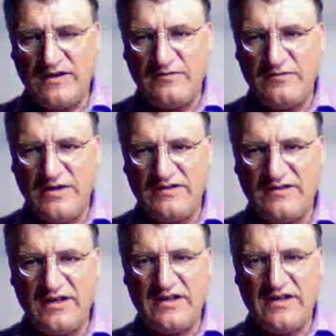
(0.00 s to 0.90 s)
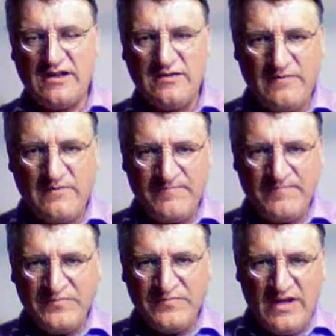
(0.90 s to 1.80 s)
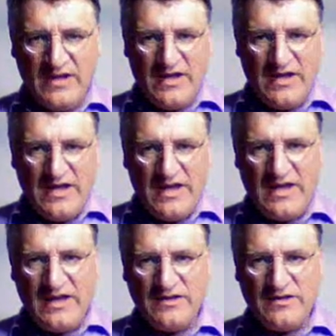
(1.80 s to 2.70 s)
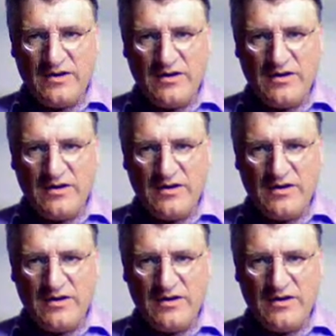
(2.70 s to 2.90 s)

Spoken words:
as big as I can. And